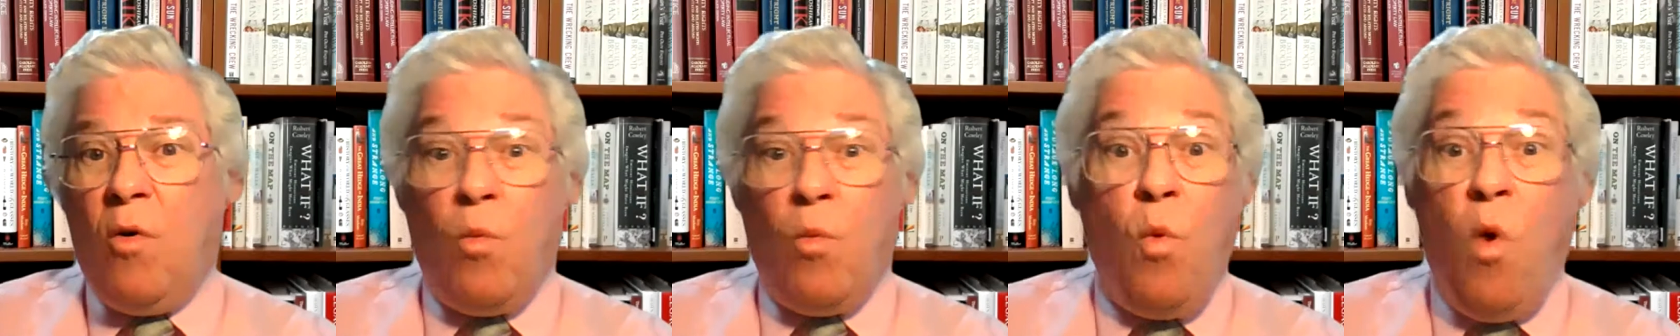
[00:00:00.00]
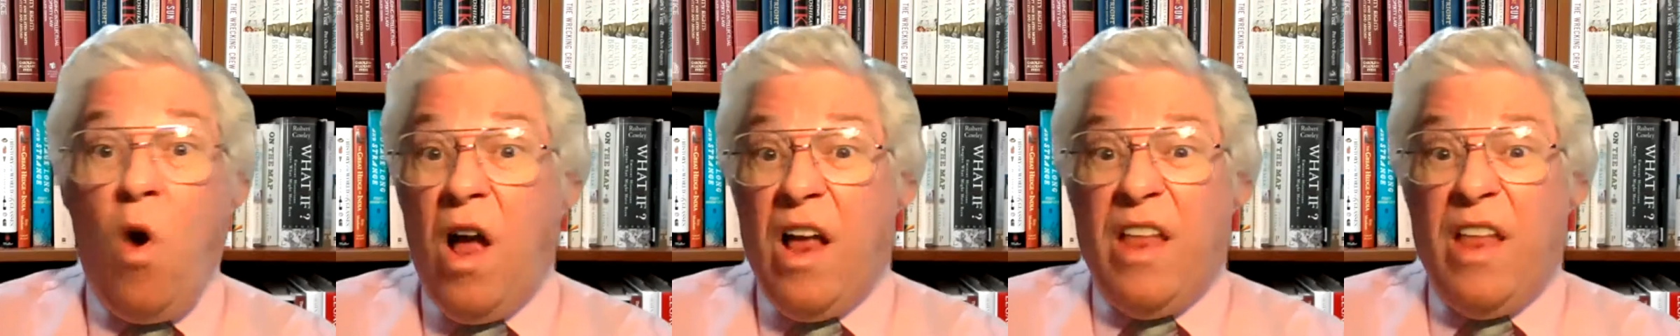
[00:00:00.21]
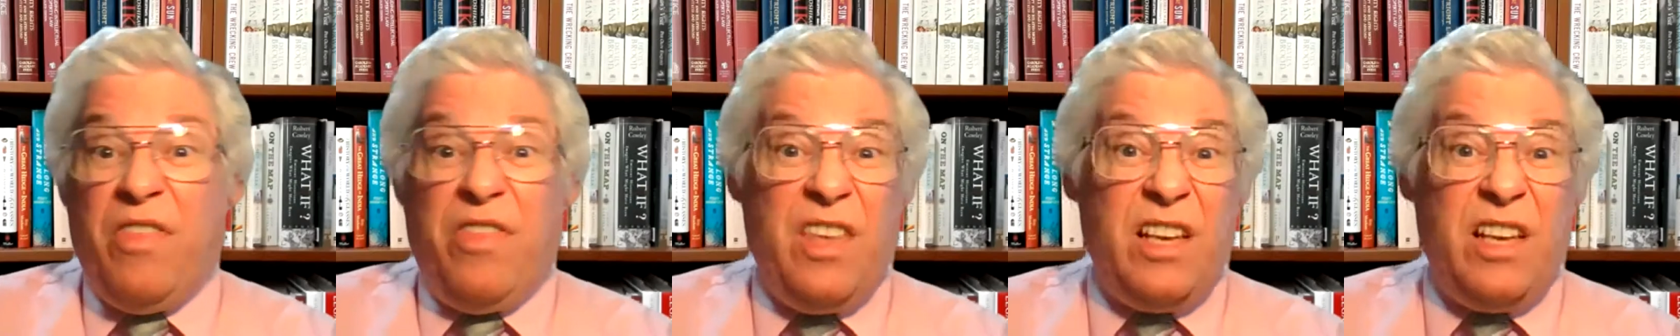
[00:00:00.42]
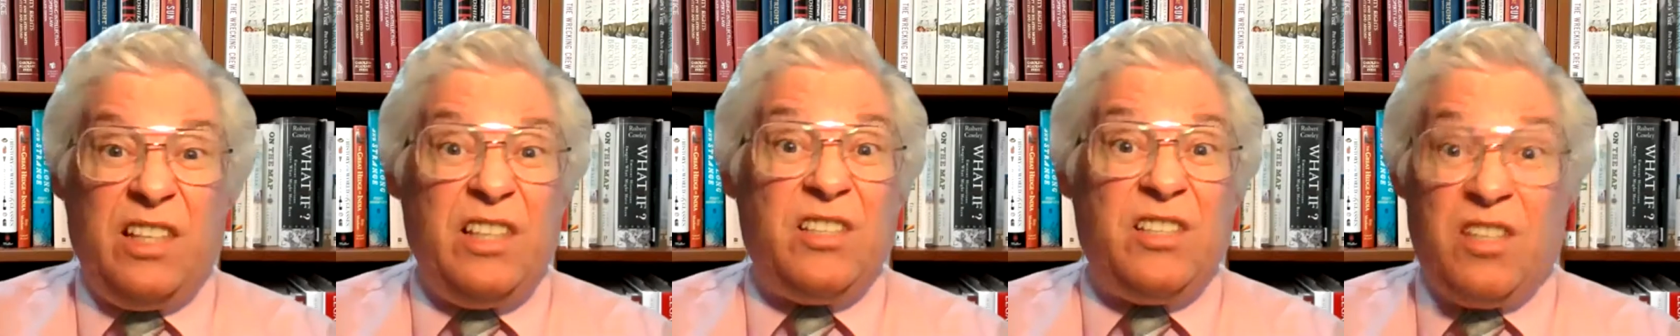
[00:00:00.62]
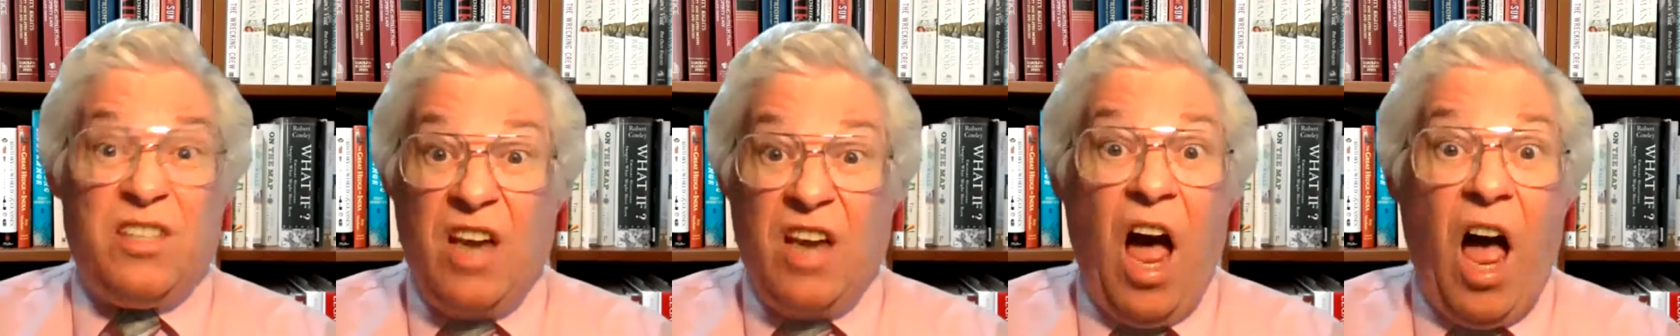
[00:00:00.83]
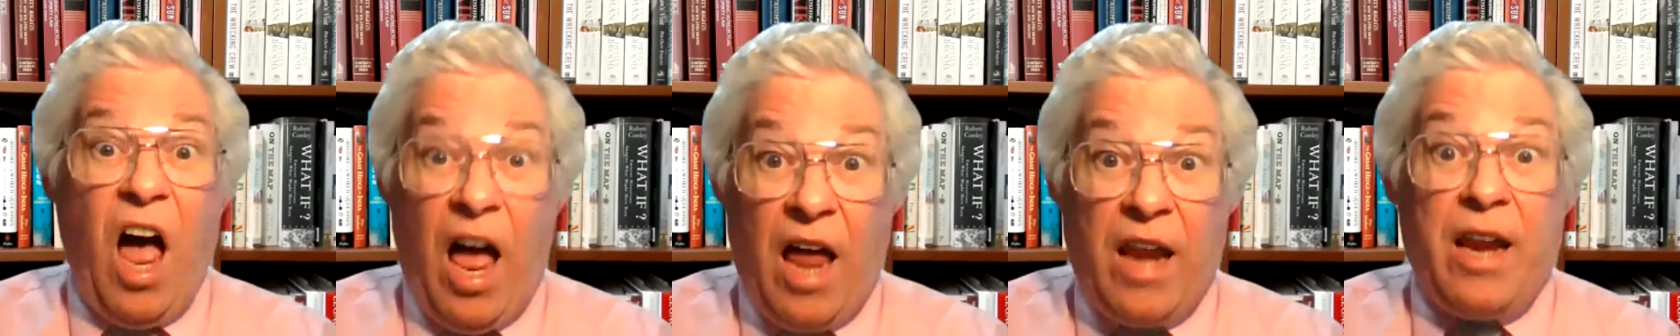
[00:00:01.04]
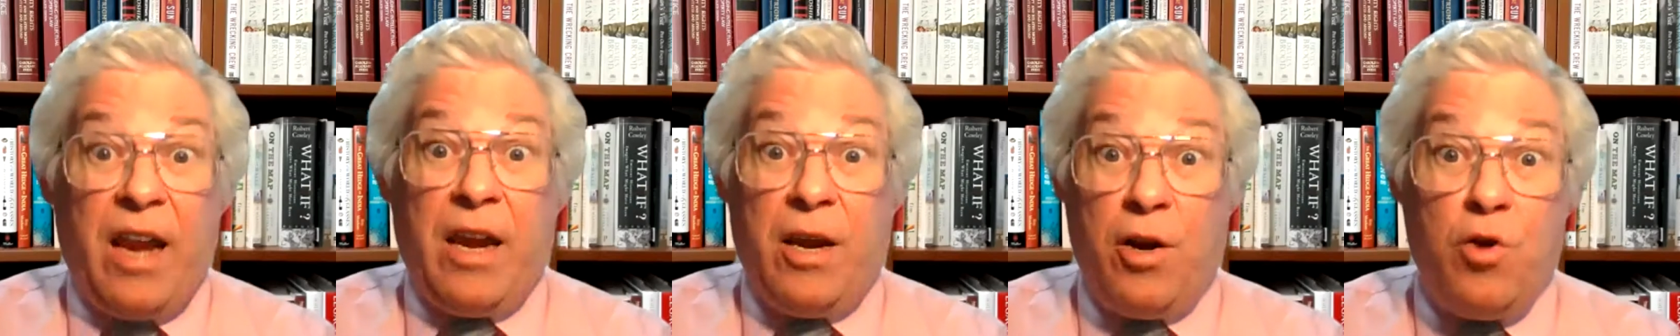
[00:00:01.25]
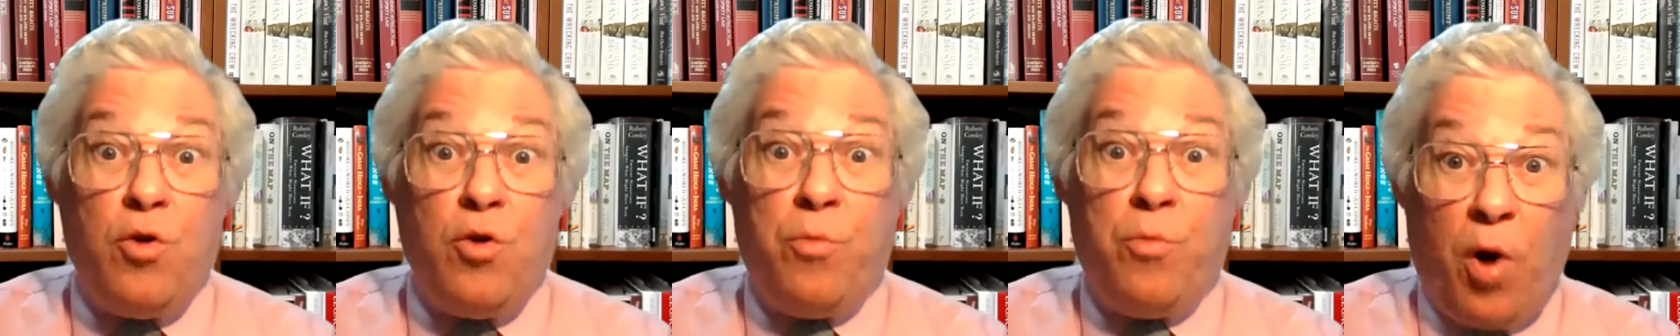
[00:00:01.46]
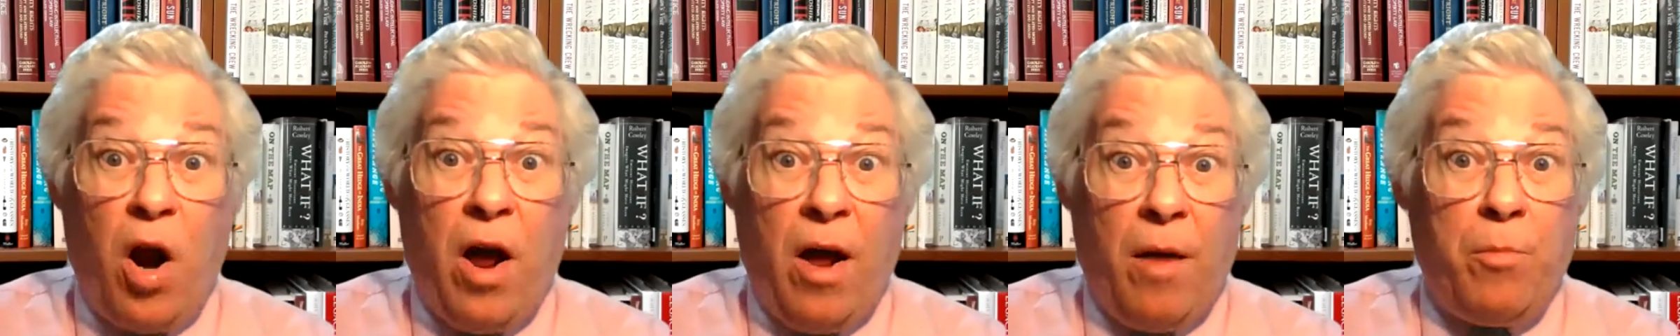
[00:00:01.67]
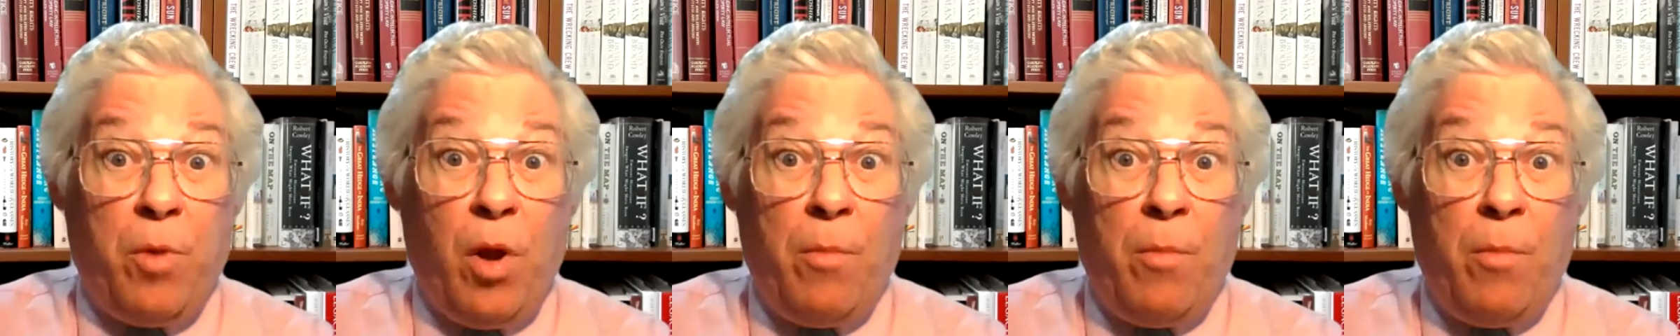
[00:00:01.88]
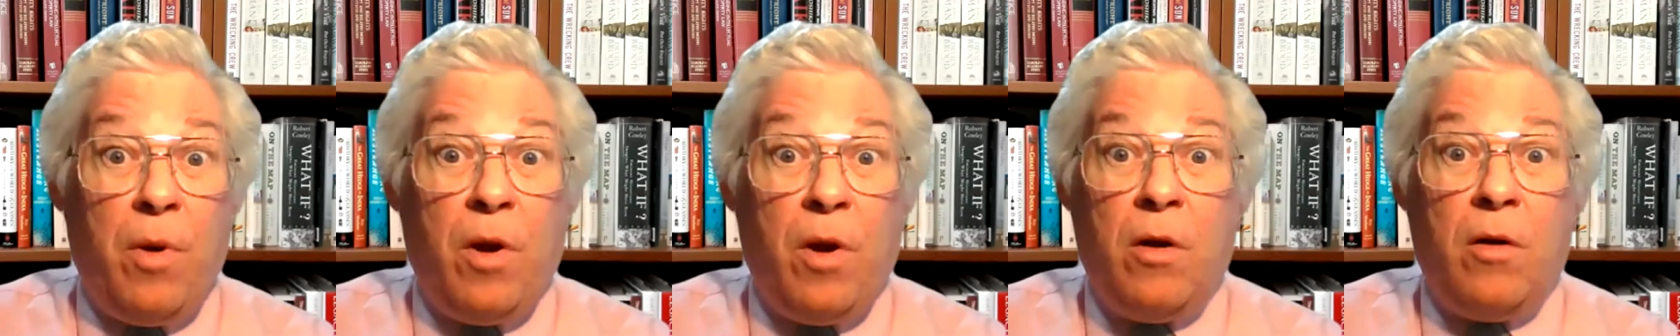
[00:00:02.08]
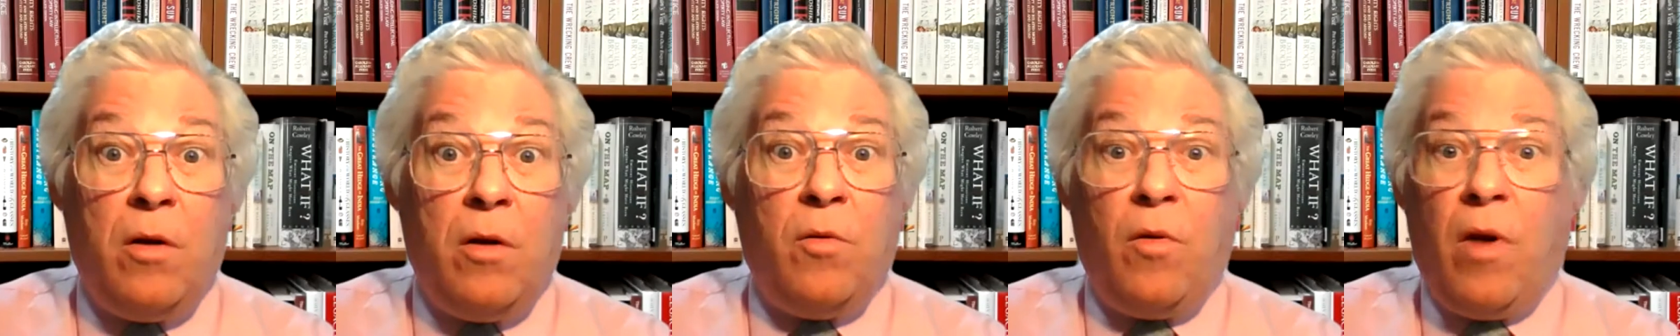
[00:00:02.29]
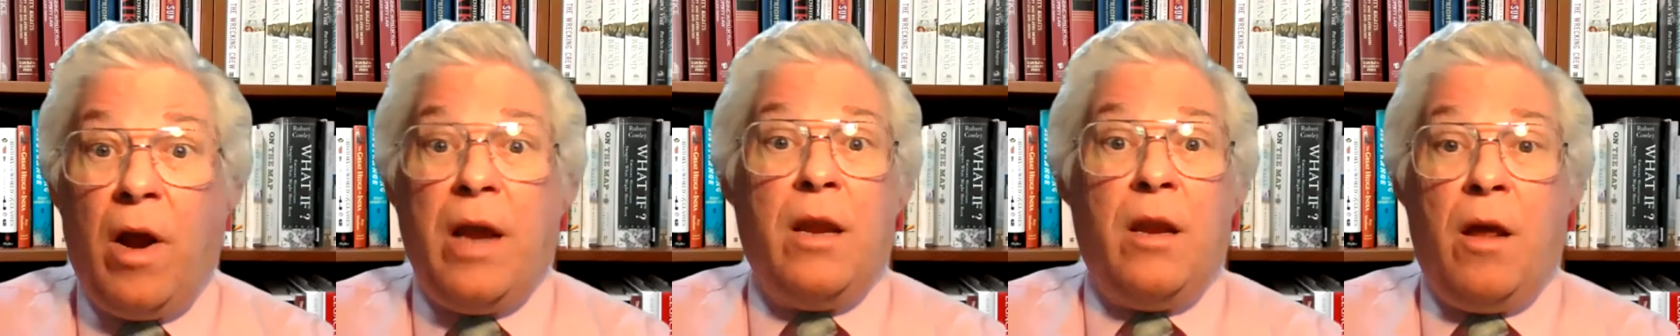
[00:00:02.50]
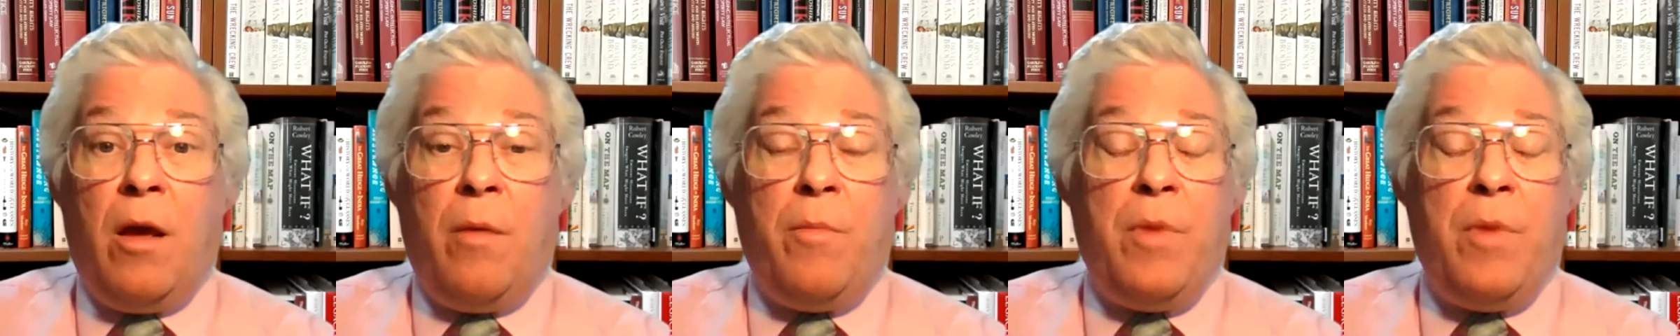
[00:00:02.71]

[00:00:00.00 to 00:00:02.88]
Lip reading: One, this is not a new problem, right?